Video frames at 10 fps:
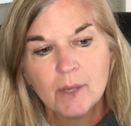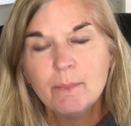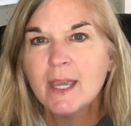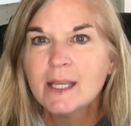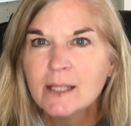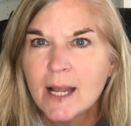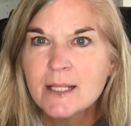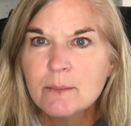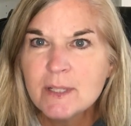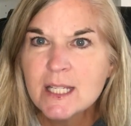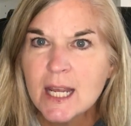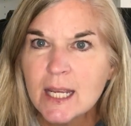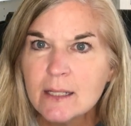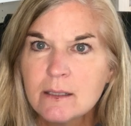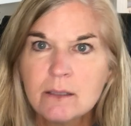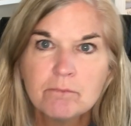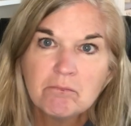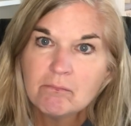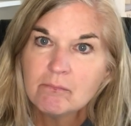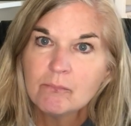making lots of mistakes.
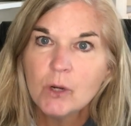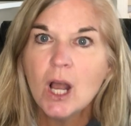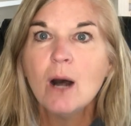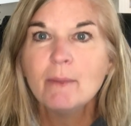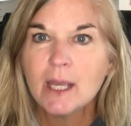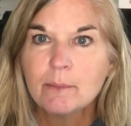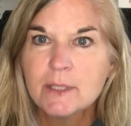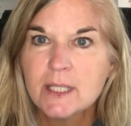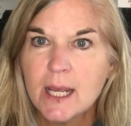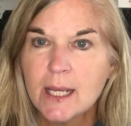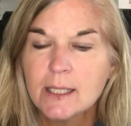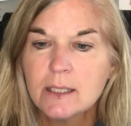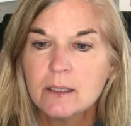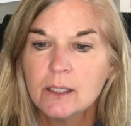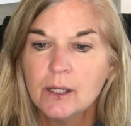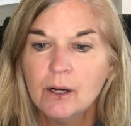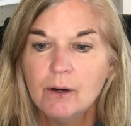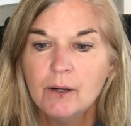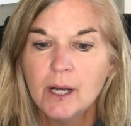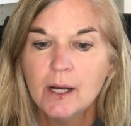We all make mistakes,
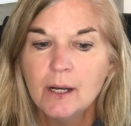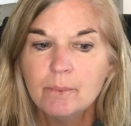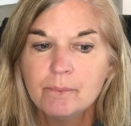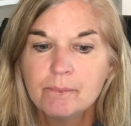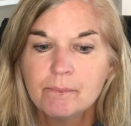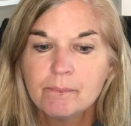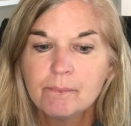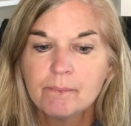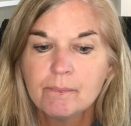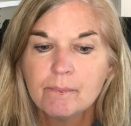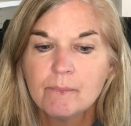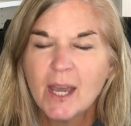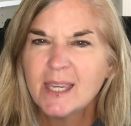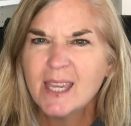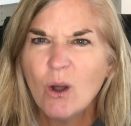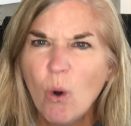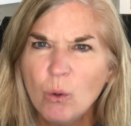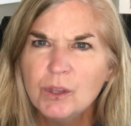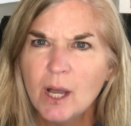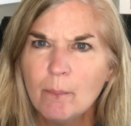I can't
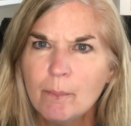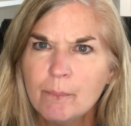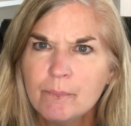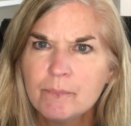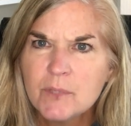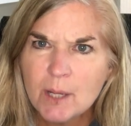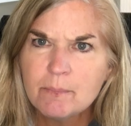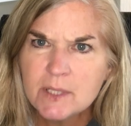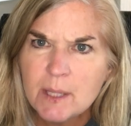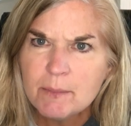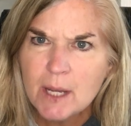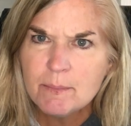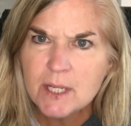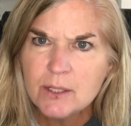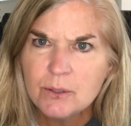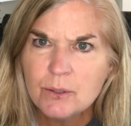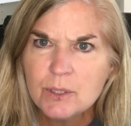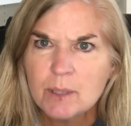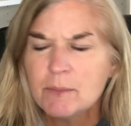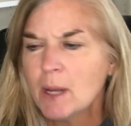hold them. Sometimes I do.
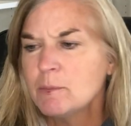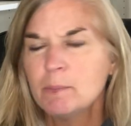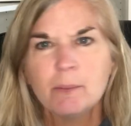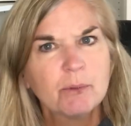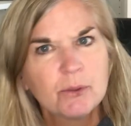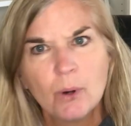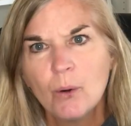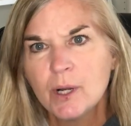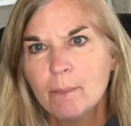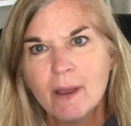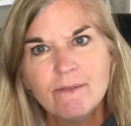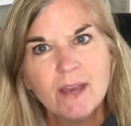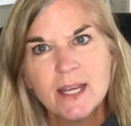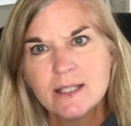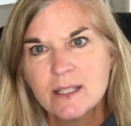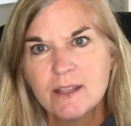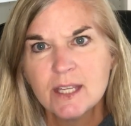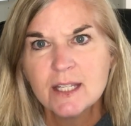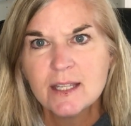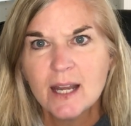Sometimes people throw it in my face, the
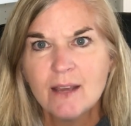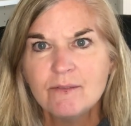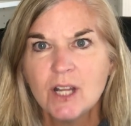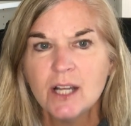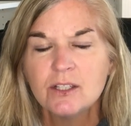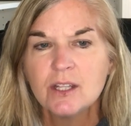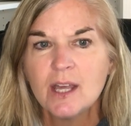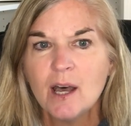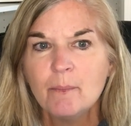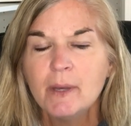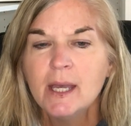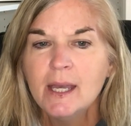things that I've done to them,